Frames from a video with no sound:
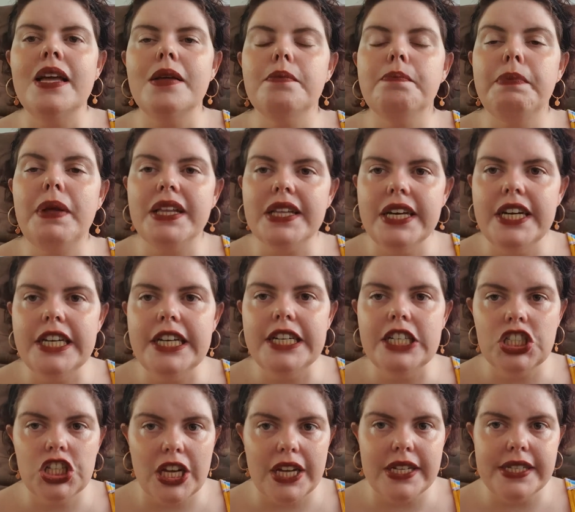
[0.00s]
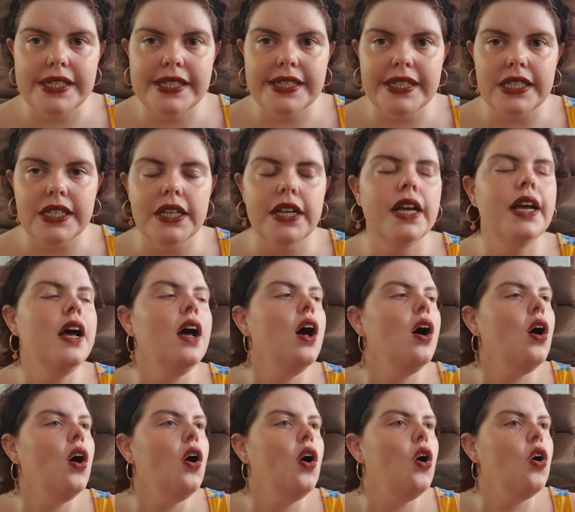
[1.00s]
Billy Jensen
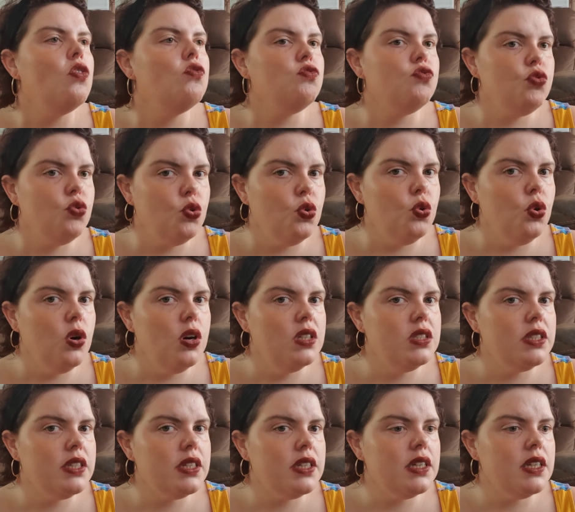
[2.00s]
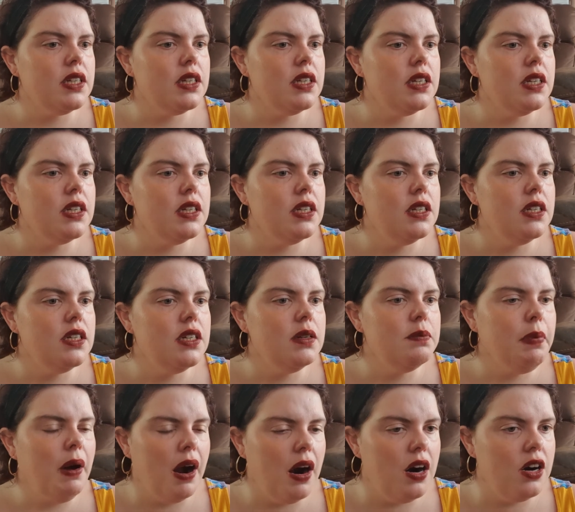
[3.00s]
wrote
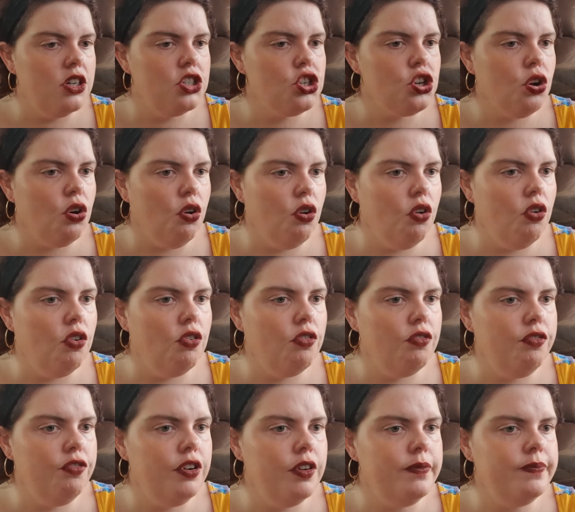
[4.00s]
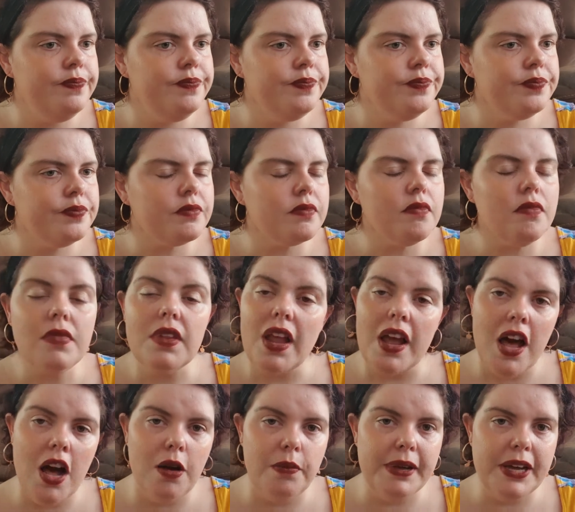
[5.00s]
parts of
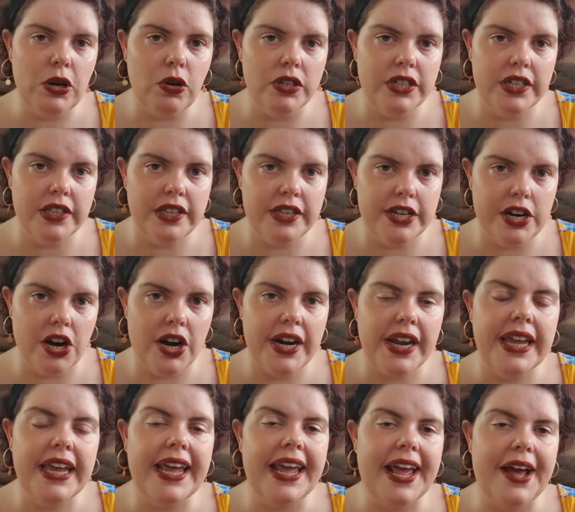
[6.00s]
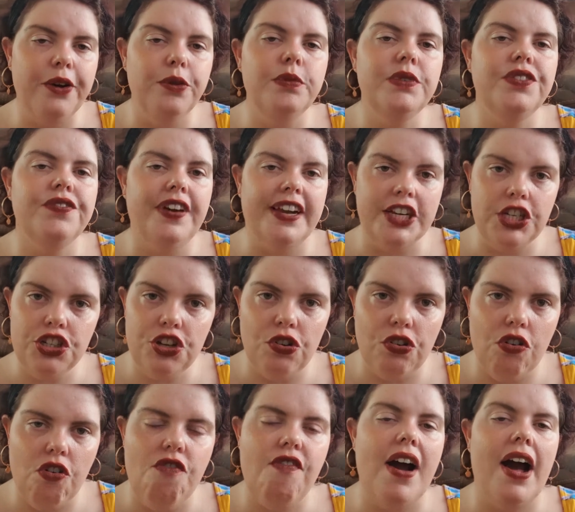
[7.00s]
I'll Be Gone in the Dark. He helped finish it
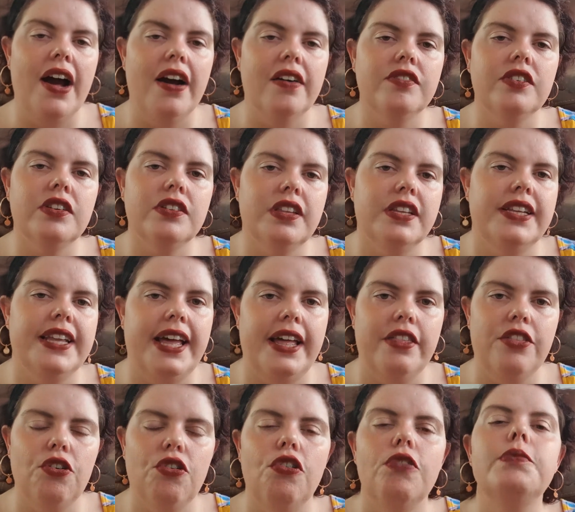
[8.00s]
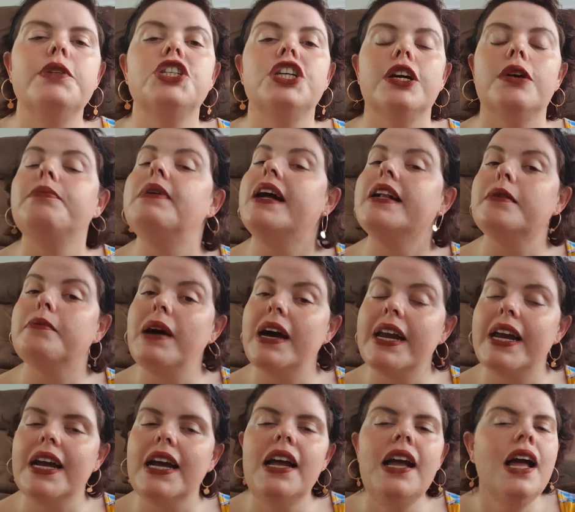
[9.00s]
off after the death of Michelle
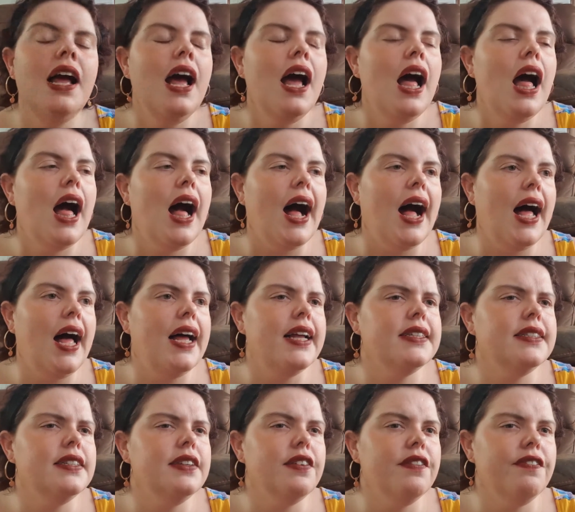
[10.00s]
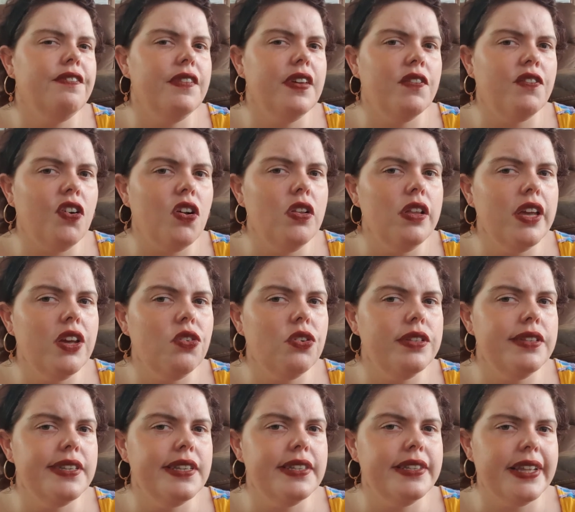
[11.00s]
McNamara. And following on
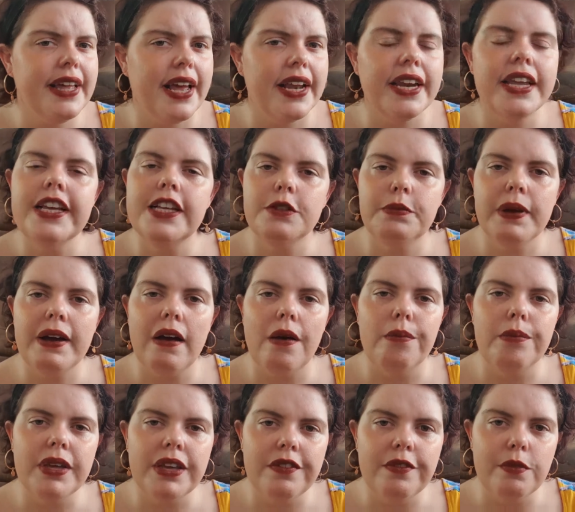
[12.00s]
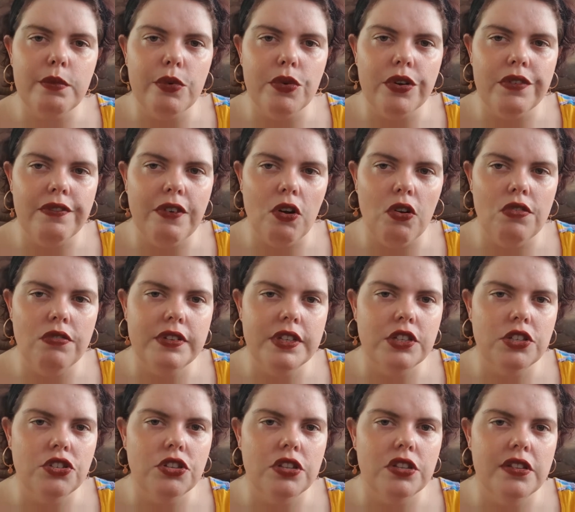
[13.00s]
since then, he's become even more involved
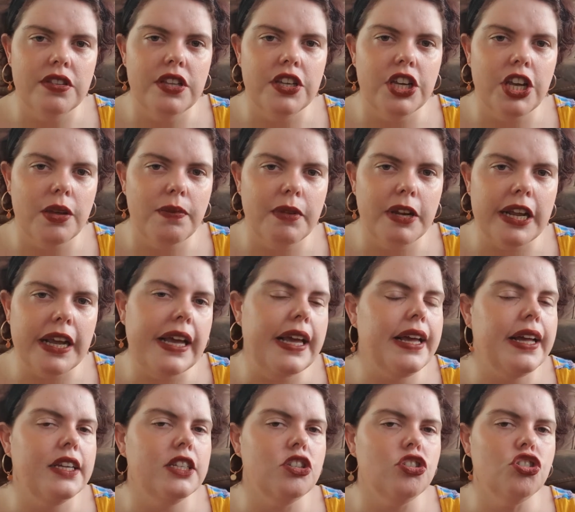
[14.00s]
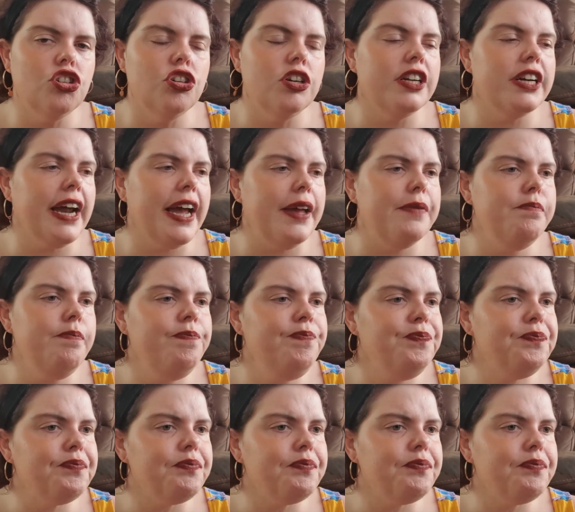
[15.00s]
in the community and in true crime.